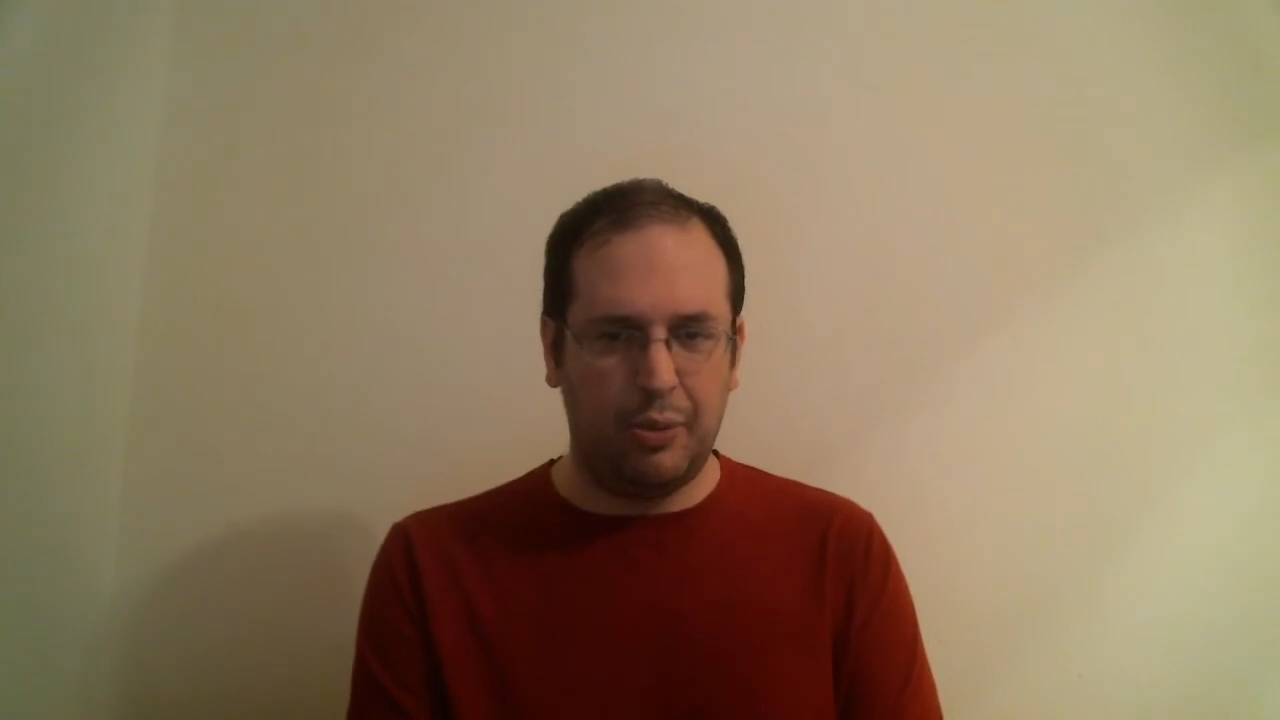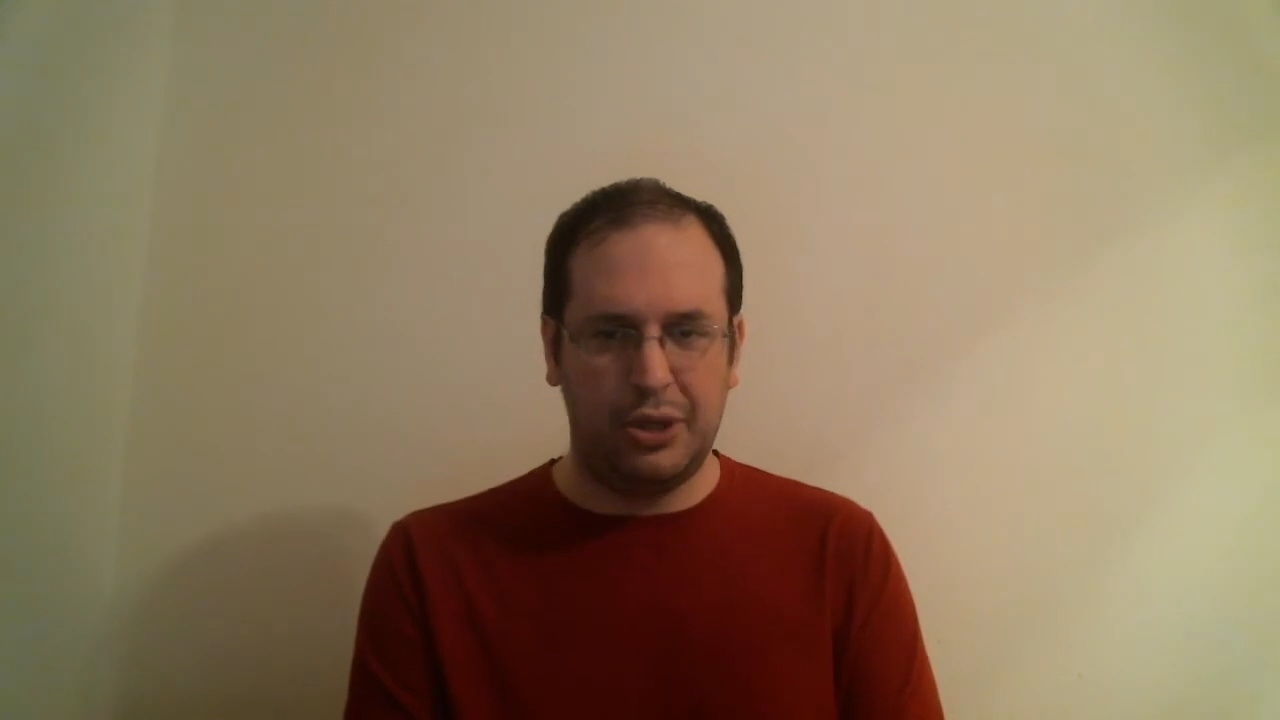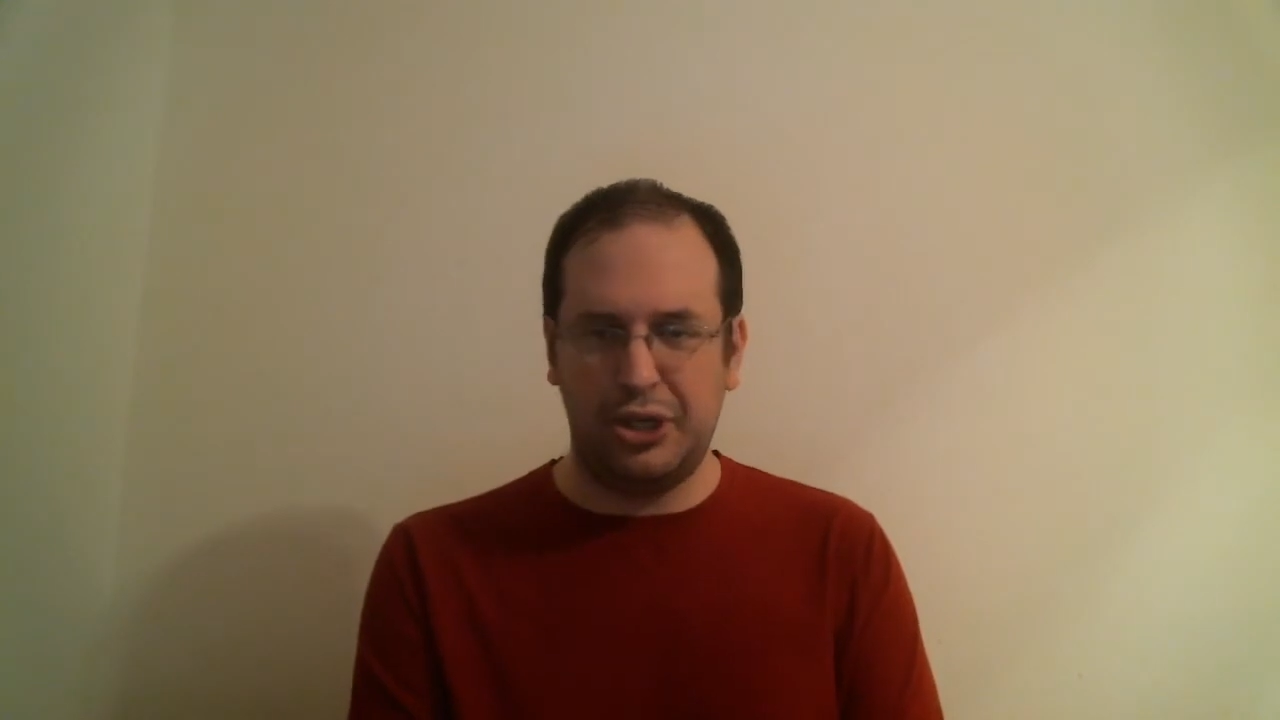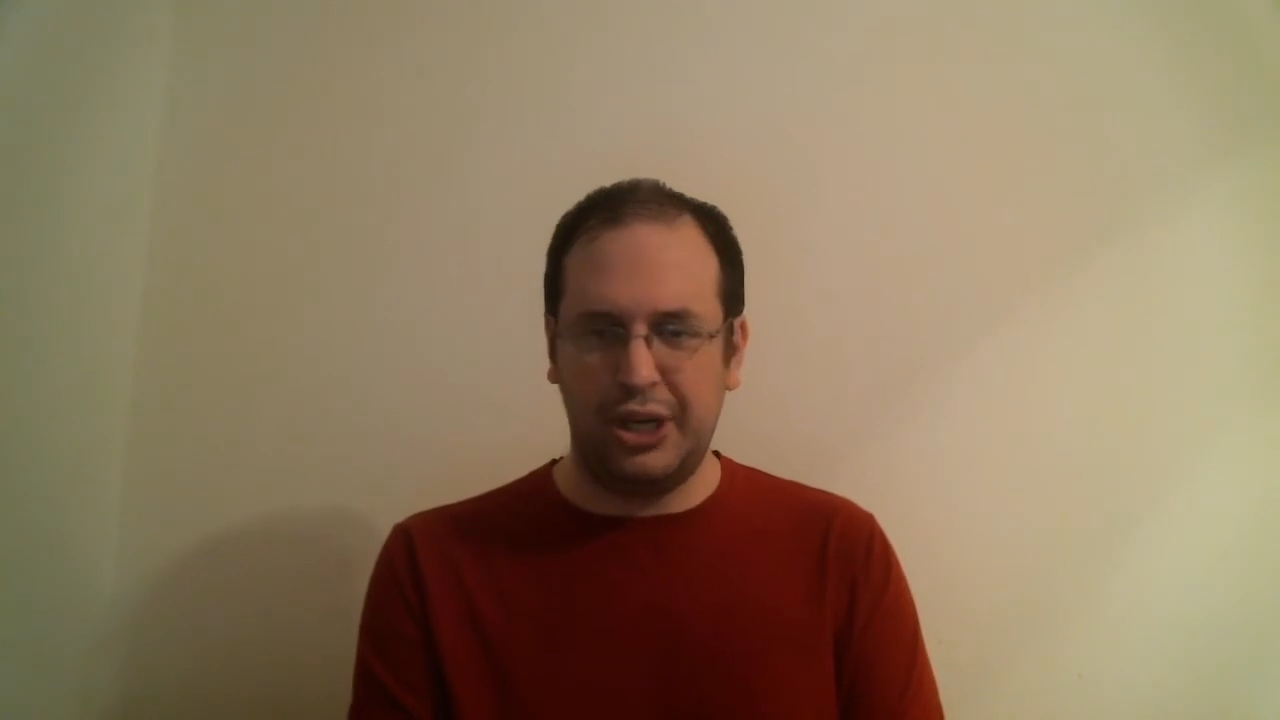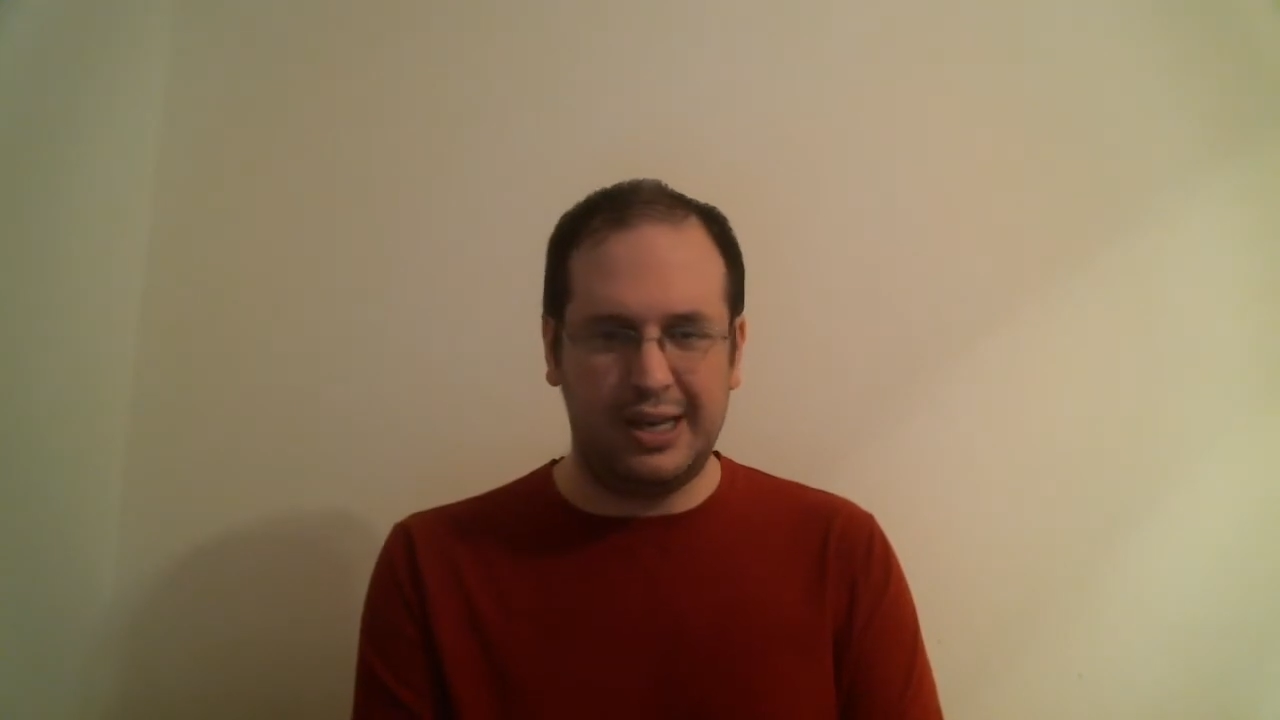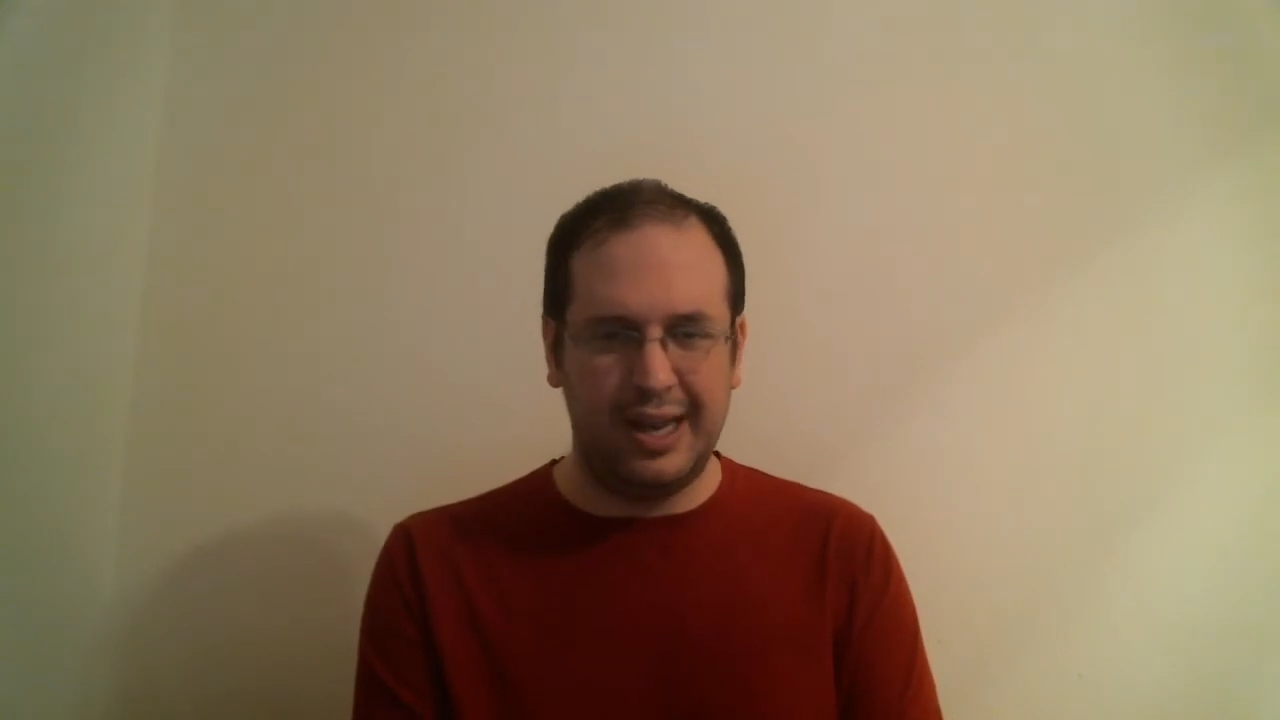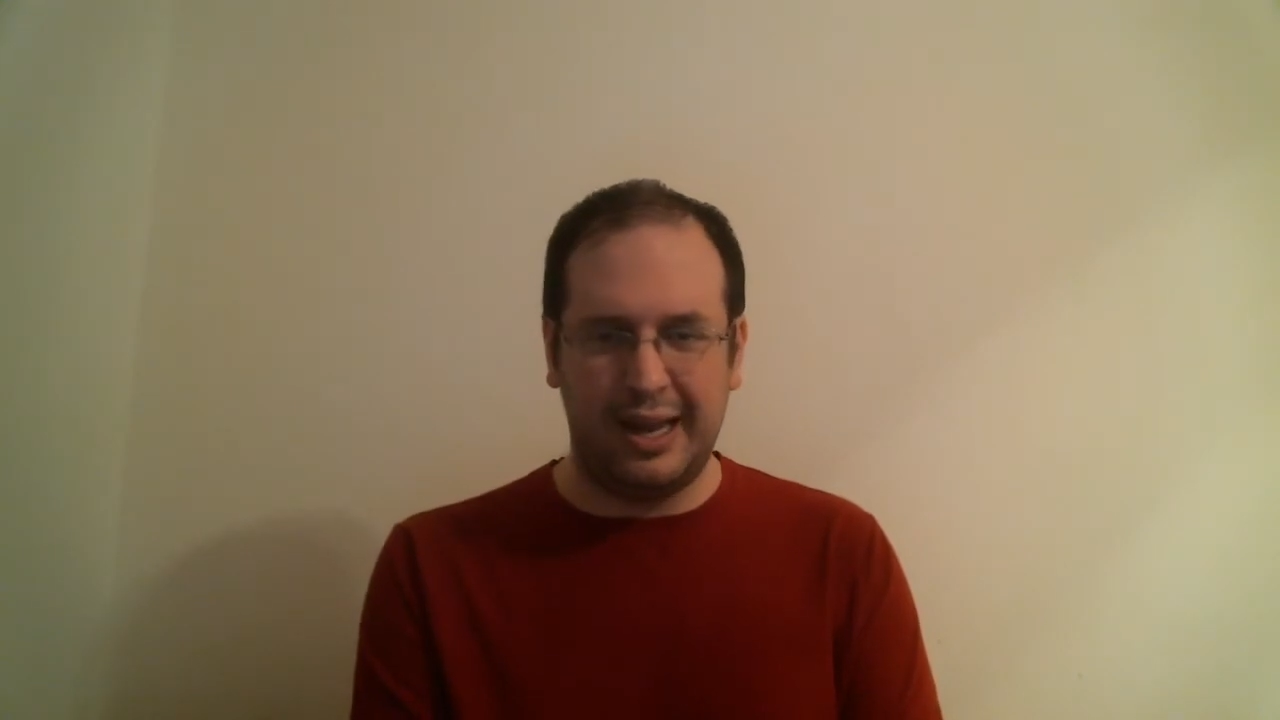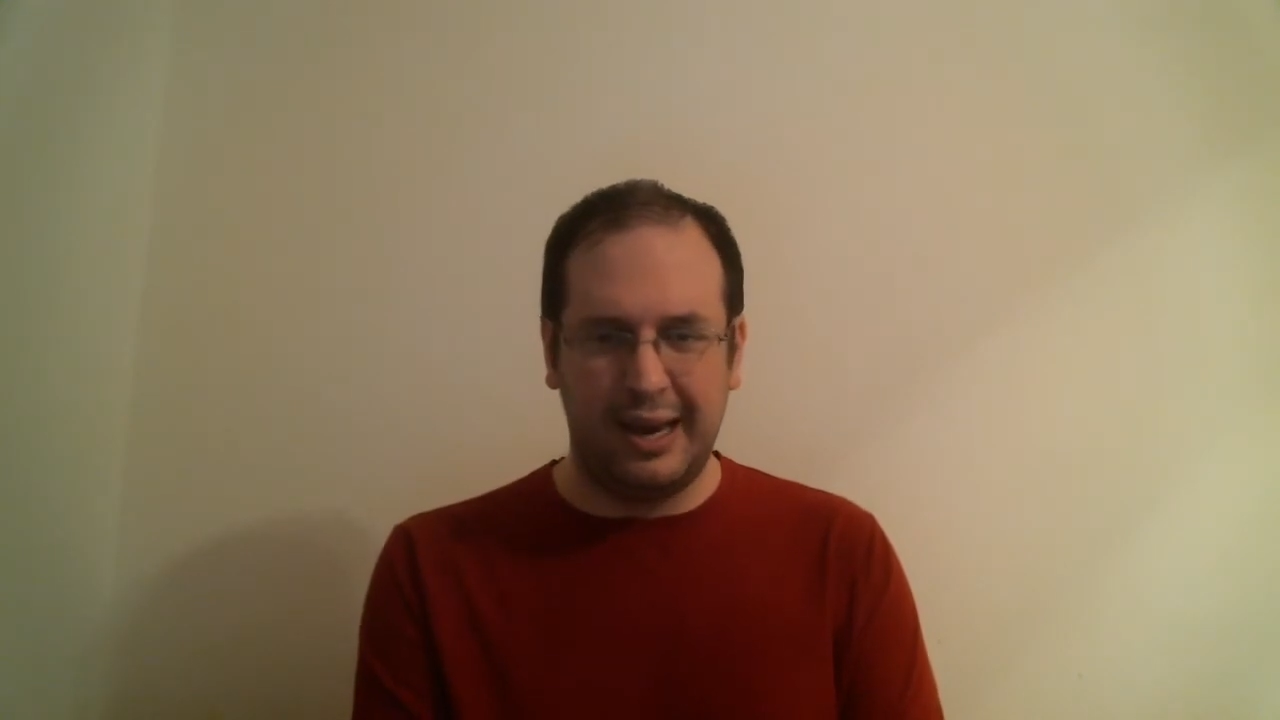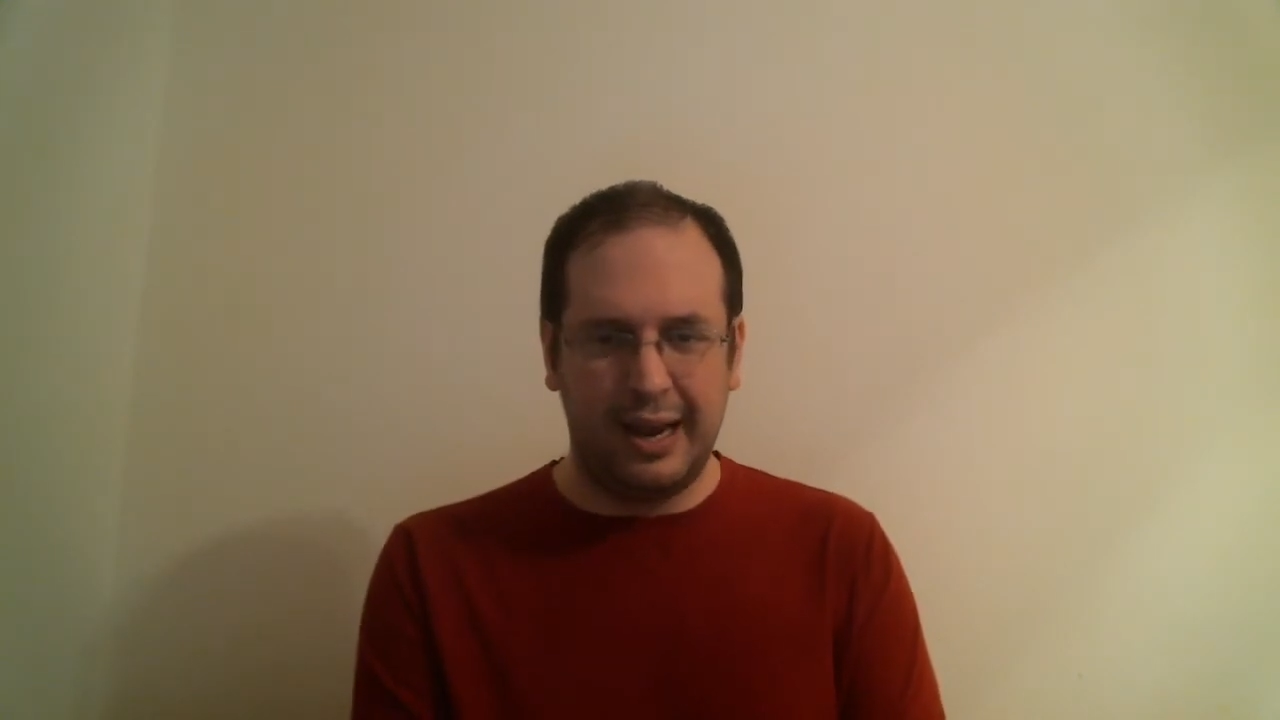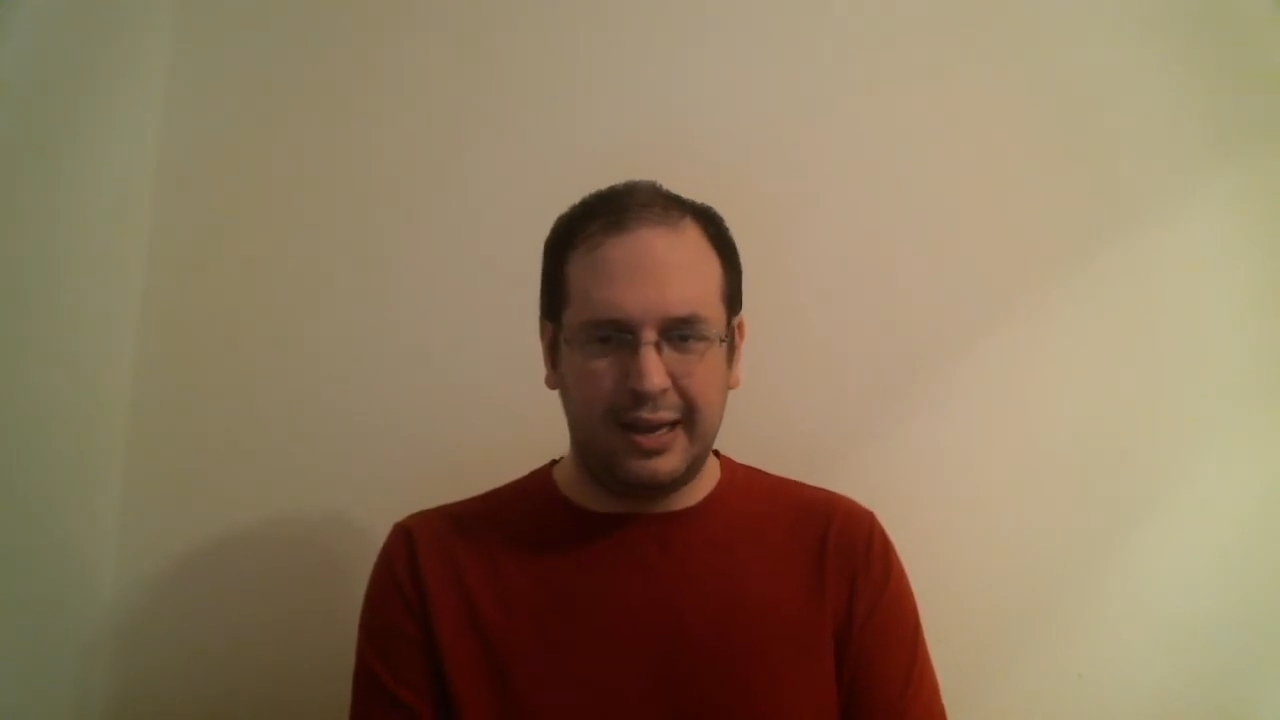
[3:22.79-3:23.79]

what she did?